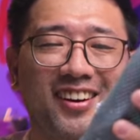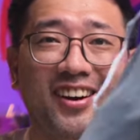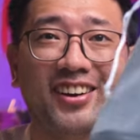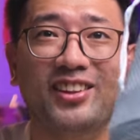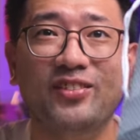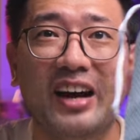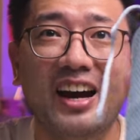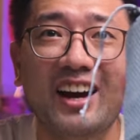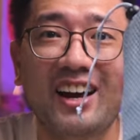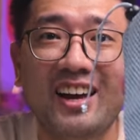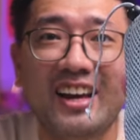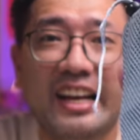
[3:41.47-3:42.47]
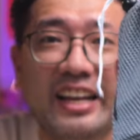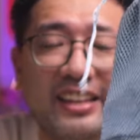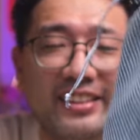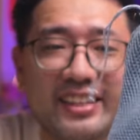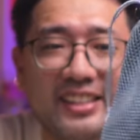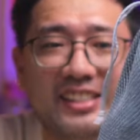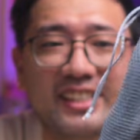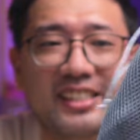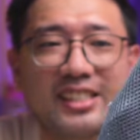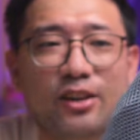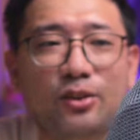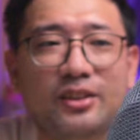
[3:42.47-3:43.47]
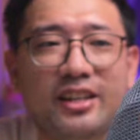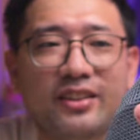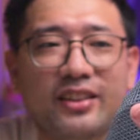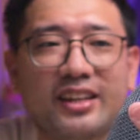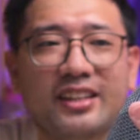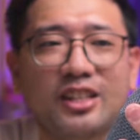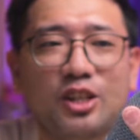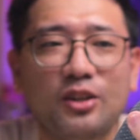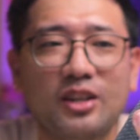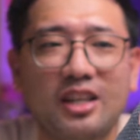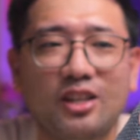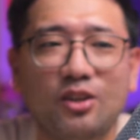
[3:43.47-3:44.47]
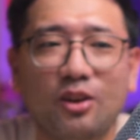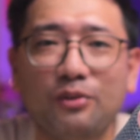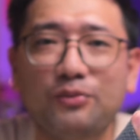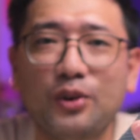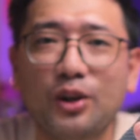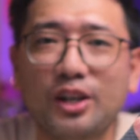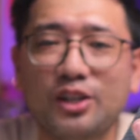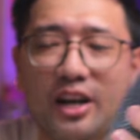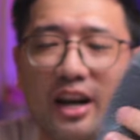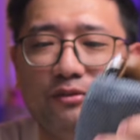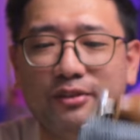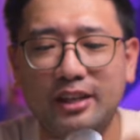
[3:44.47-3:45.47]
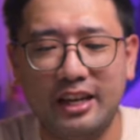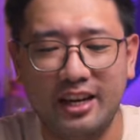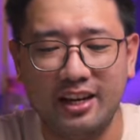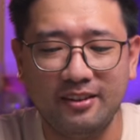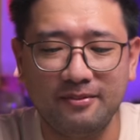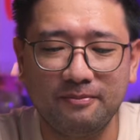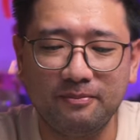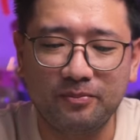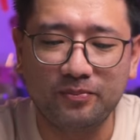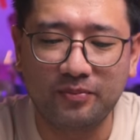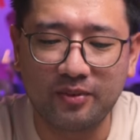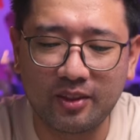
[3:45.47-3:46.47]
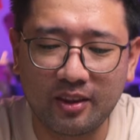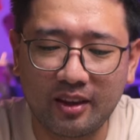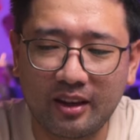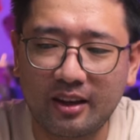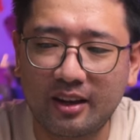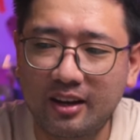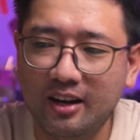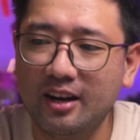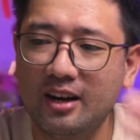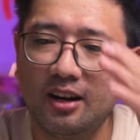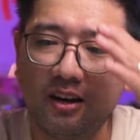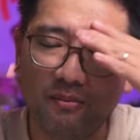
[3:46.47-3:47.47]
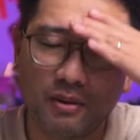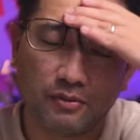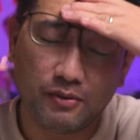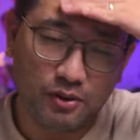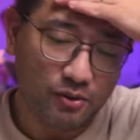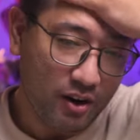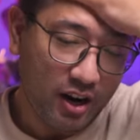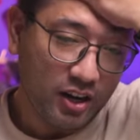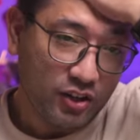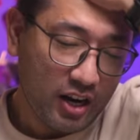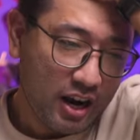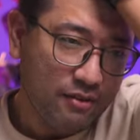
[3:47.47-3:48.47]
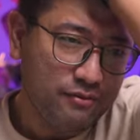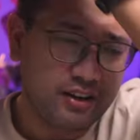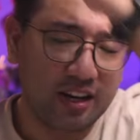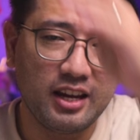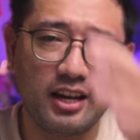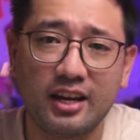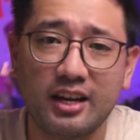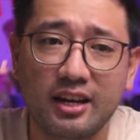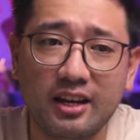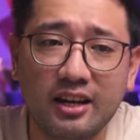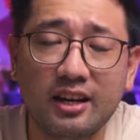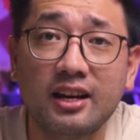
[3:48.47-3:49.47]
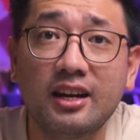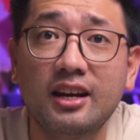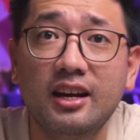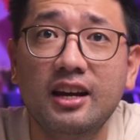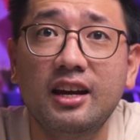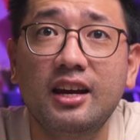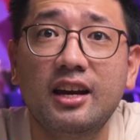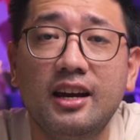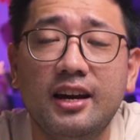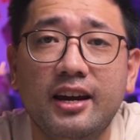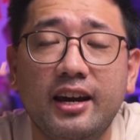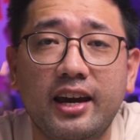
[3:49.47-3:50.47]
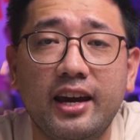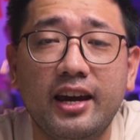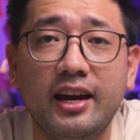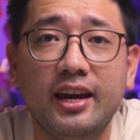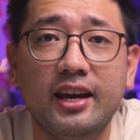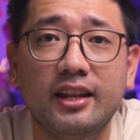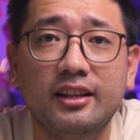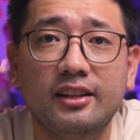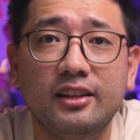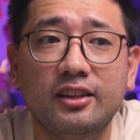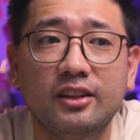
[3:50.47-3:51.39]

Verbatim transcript: oh, uh, di ba? This is the only thing that you need. So if you're traveling, um, if you are traveling and